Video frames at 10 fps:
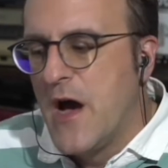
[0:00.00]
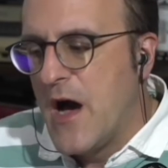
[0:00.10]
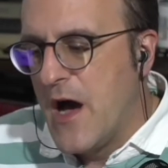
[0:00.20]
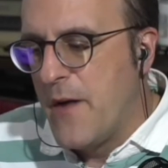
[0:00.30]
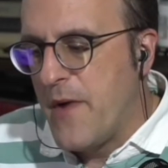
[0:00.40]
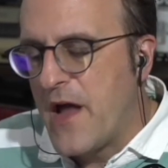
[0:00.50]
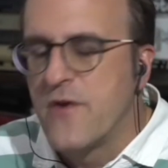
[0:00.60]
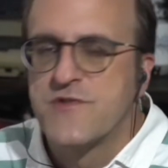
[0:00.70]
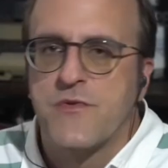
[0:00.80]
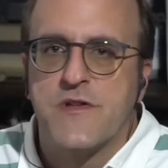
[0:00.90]
I
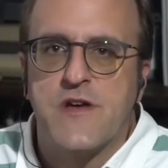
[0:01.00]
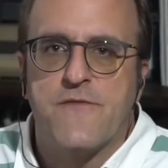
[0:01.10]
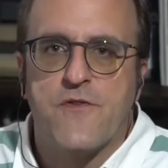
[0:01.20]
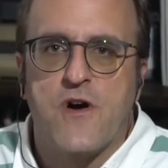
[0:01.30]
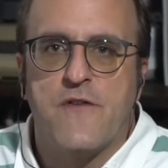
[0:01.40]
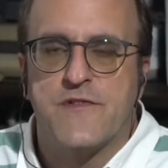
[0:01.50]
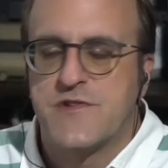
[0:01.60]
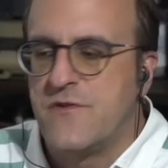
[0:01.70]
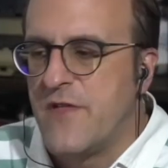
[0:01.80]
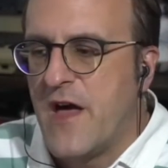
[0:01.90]
know it's really tough for all of us
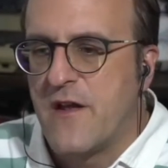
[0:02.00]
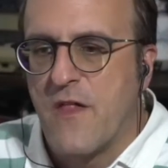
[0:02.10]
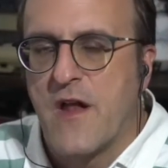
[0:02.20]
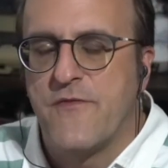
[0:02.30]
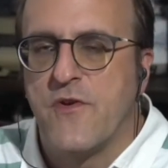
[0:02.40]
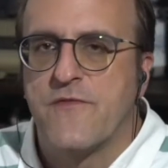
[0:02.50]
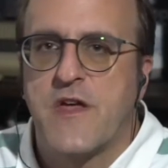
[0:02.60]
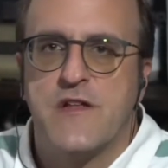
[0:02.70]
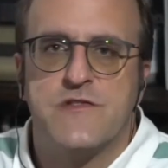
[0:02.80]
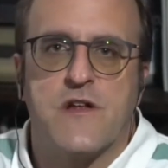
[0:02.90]
to do that. And a lot of you have
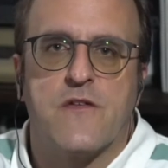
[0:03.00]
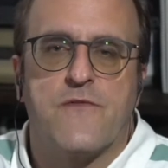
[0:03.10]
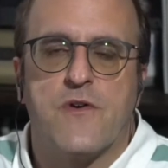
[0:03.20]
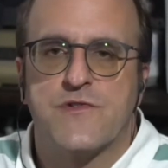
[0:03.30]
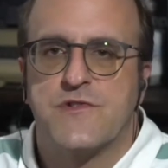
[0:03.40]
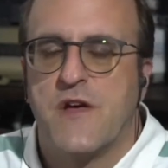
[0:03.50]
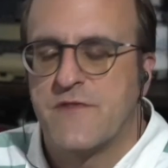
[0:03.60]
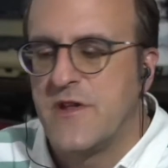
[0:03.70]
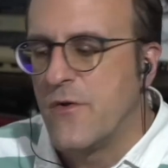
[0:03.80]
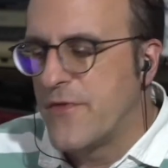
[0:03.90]
kids and other folks and you have
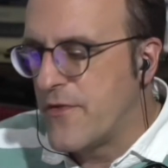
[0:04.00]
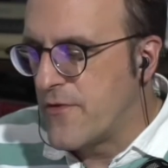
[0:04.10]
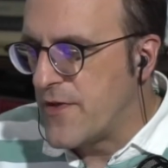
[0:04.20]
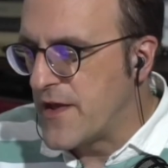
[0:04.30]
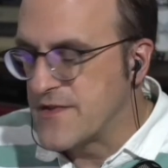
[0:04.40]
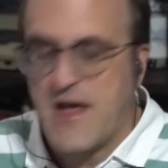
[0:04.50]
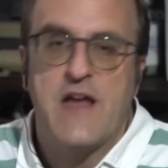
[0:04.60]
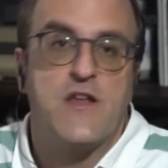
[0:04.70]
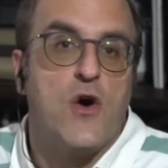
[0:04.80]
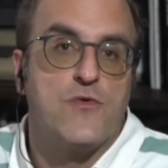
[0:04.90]
to deal with other things. I
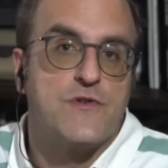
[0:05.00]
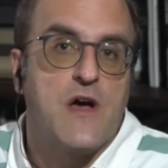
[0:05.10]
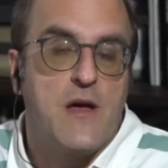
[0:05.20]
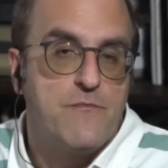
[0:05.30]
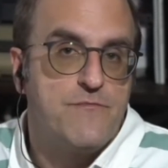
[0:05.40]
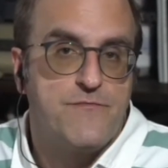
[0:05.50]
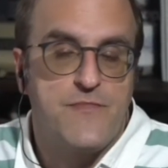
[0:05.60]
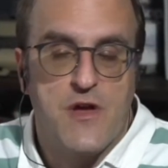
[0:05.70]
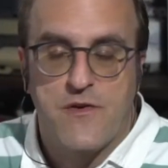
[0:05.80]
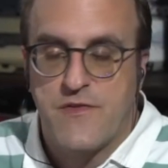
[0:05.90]
don't. I'm
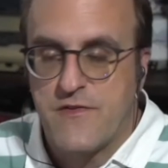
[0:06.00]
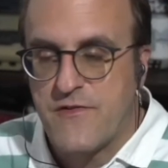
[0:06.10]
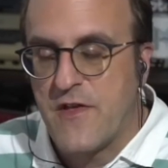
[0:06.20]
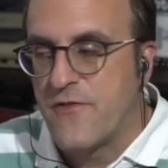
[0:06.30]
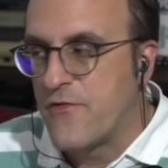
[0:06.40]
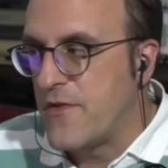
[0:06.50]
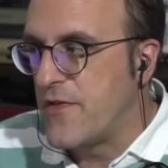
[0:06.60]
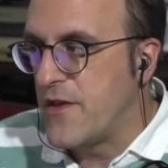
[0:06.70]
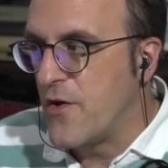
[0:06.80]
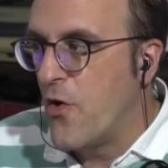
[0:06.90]
in the sense that
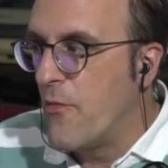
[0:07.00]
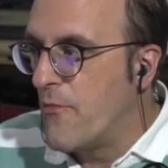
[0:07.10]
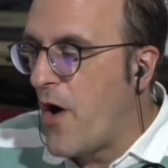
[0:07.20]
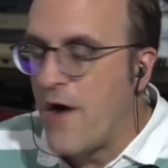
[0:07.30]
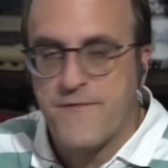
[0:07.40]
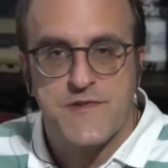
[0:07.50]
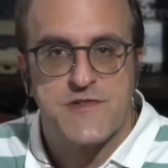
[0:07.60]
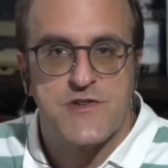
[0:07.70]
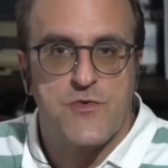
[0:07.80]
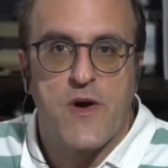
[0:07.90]
the home office
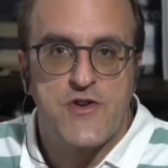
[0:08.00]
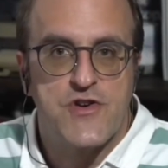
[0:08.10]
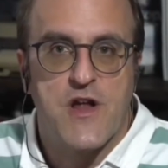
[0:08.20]
situation,